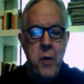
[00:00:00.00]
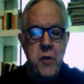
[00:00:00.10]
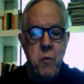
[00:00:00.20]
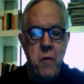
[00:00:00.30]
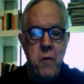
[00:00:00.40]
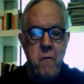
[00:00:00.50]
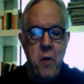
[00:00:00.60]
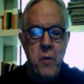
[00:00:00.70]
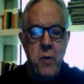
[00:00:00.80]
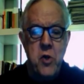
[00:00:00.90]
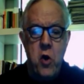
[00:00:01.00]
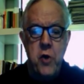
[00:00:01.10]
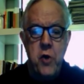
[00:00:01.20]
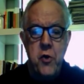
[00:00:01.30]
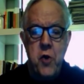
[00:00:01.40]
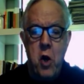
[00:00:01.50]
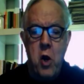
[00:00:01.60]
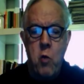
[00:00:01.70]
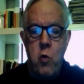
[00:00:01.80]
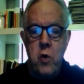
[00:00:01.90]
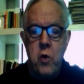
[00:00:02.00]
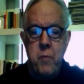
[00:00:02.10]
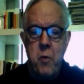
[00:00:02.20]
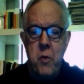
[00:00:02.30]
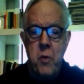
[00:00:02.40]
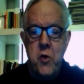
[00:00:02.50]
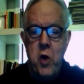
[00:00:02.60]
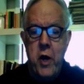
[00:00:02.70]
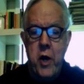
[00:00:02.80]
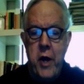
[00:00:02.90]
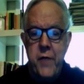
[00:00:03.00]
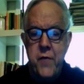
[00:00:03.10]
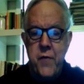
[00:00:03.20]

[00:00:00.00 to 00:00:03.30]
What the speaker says: with their very much larger dark world, purple dawn eyes,